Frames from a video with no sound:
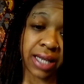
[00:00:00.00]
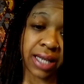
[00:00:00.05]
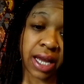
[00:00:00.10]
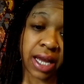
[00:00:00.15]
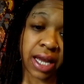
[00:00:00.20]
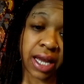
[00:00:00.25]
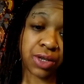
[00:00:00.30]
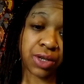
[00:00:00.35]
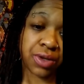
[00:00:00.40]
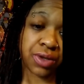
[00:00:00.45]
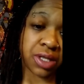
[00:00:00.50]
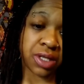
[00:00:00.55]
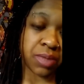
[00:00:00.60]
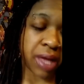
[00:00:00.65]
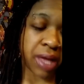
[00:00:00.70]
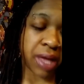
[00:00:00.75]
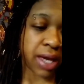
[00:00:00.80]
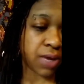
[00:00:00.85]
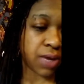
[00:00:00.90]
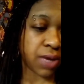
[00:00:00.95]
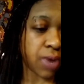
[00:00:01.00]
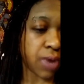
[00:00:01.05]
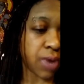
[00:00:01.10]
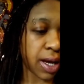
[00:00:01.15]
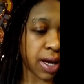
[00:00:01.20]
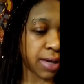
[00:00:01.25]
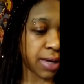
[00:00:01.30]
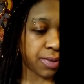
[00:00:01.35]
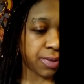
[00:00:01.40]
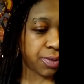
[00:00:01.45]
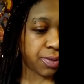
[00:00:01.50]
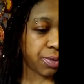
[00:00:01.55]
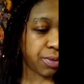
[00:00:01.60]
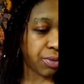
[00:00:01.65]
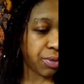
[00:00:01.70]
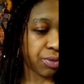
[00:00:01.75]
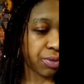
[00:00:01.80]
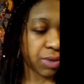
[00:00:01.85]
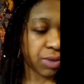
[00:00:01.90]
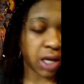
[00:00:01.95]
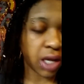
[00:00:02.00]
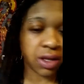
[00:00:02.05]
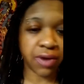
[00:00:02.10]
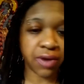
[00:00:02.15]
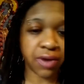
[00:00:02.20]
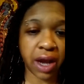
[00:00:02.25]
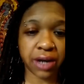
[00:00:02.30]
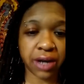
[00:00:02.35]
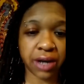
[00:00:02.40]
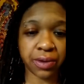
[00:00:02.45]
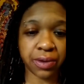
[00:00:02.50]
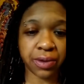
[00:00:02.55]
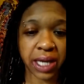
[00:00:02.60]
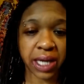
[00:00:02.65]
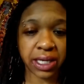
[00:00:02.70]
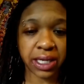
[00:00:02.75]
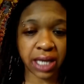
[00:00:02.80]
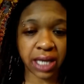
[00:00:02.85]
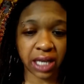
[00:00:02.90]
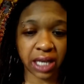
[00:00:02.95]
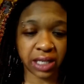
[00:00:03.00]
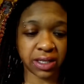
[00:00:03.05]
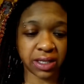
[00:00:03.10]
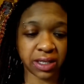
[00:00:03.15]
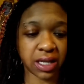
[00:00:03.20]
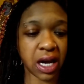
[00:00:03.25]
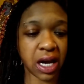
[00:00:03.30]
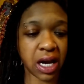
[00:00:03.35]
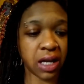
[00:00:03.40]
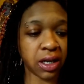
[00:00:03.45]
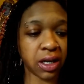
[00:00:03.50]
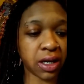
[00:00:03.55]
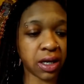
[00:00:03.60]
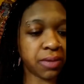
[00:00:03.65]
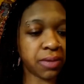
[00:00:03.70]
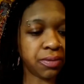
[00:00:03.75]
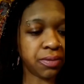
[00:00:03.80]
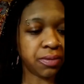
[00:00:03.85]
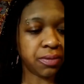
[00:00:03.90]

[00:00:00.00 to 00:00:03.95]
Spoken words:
that I use is black and white. The Rider-Waite deck is color.